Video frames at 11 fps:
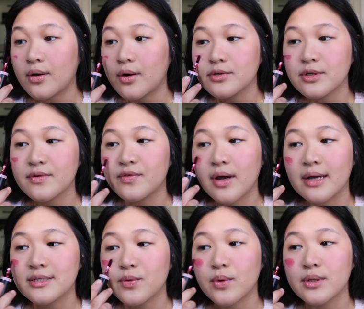Also, if you
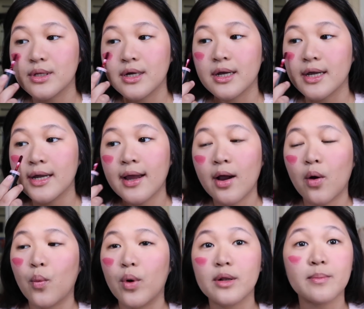guys are wondering
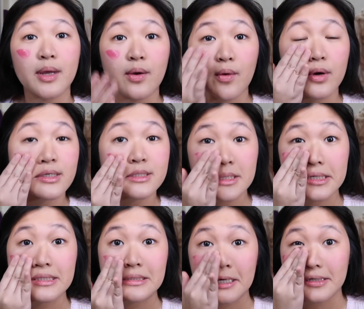what my course
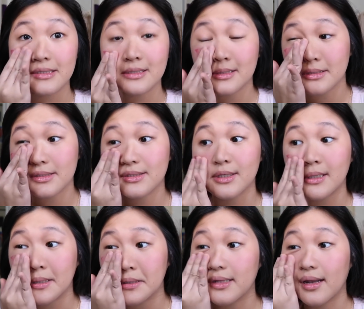is, I
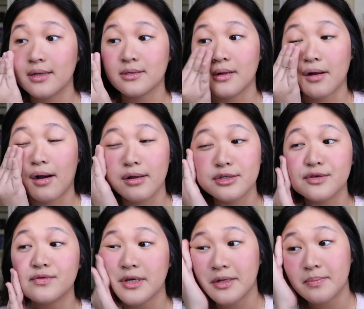study in De La Salle College
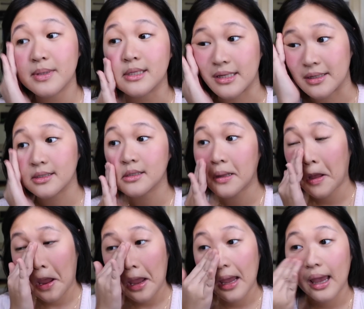of St. Benilde,
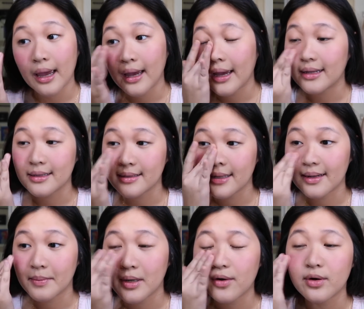and
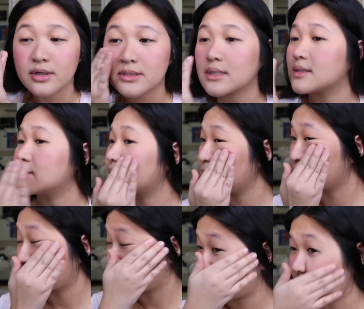then my course is
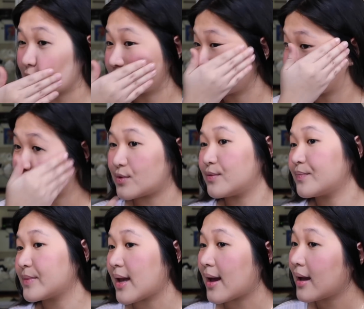culinary arts. So
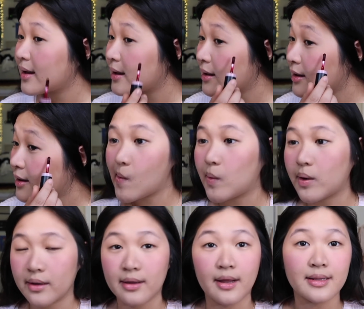yeah,
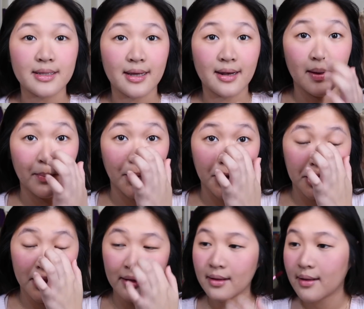okay. And then I put
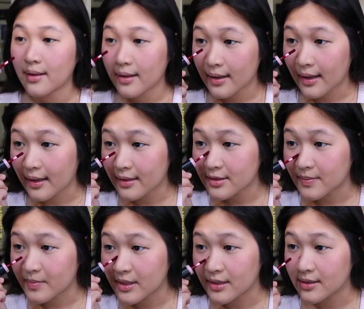like
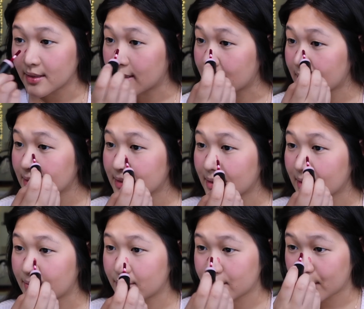some here then kasi
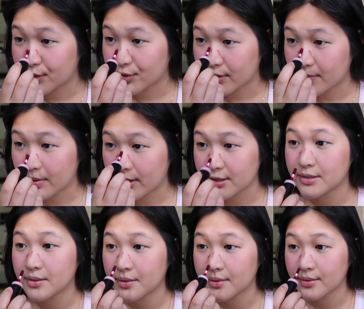uso yung drunk blush.